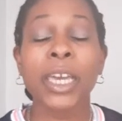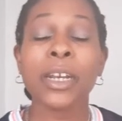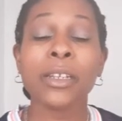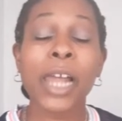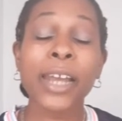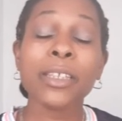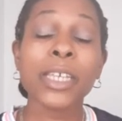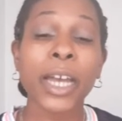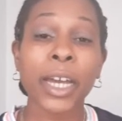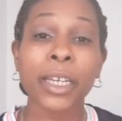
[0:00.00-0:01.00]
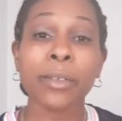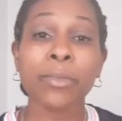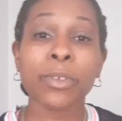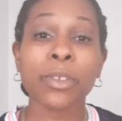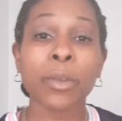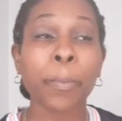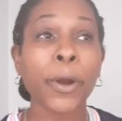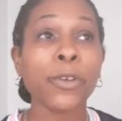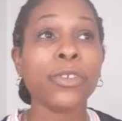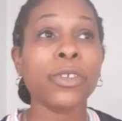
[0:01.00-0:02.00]
And a lot of times the
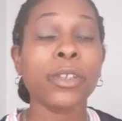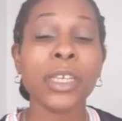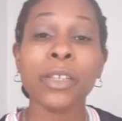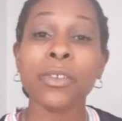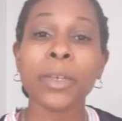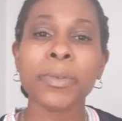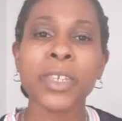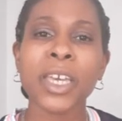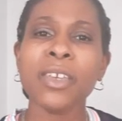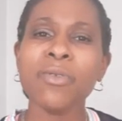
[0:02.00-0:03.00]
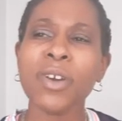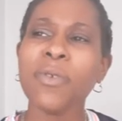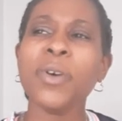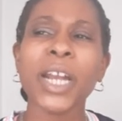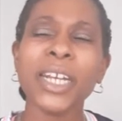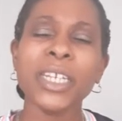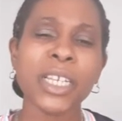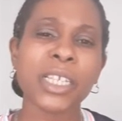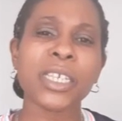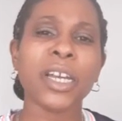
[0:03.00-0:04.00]
person ends up saying, you know what, I
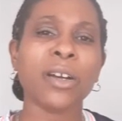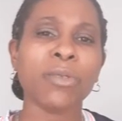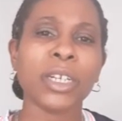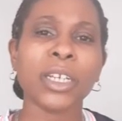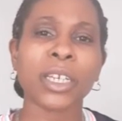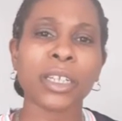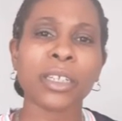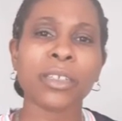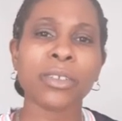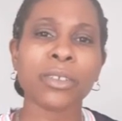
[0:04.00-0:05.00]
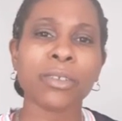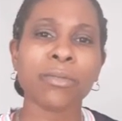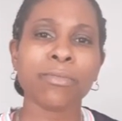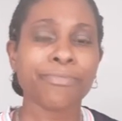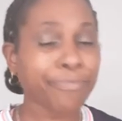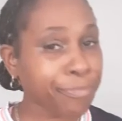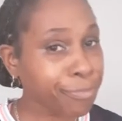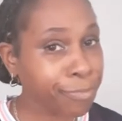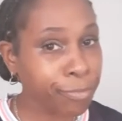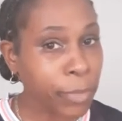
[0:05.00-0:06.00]
did sound ridiculous.
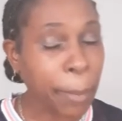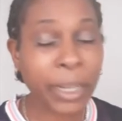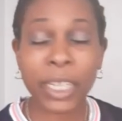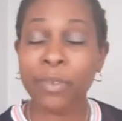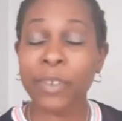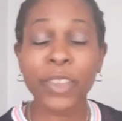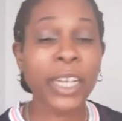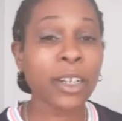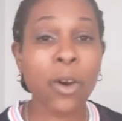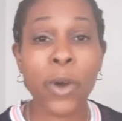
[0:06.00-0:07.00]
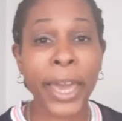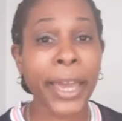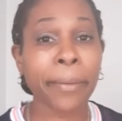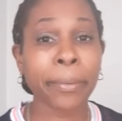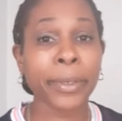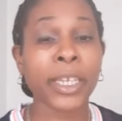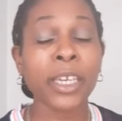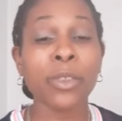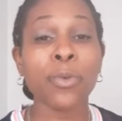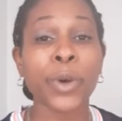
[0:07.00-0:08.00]
But even if that don't happen,
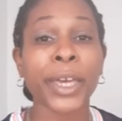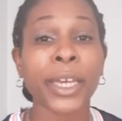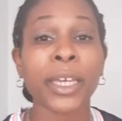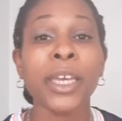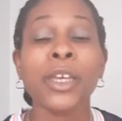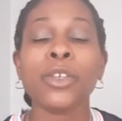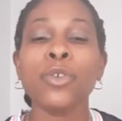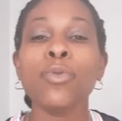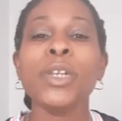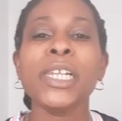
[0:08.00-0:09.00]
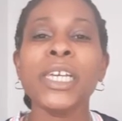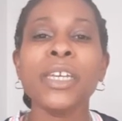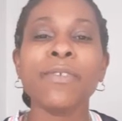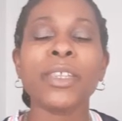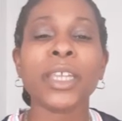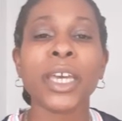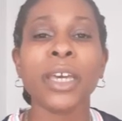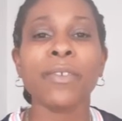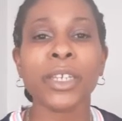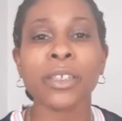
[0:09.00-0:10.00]
either way, you're relieving the
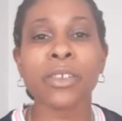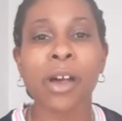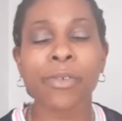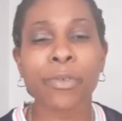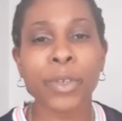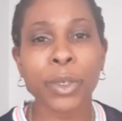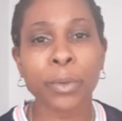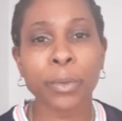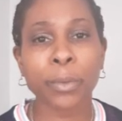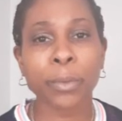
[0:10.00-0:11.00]
heaviness off of you.